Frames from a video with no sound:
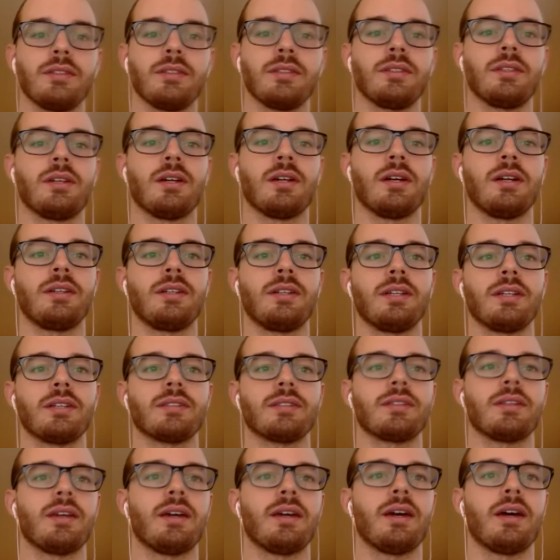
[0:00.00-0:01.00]
good
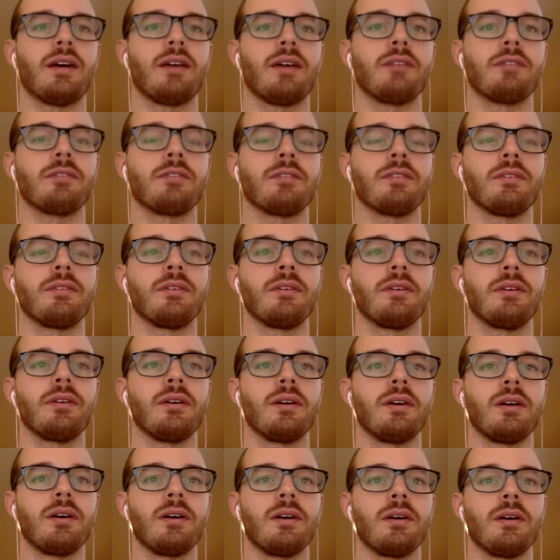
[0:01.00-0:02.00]
context to have.
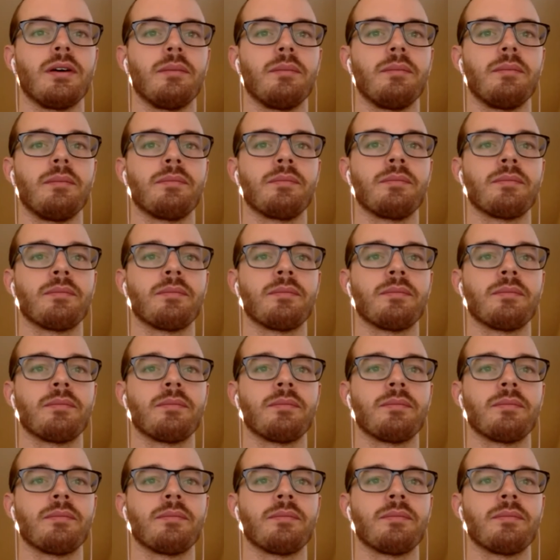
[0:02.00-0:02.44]
Um,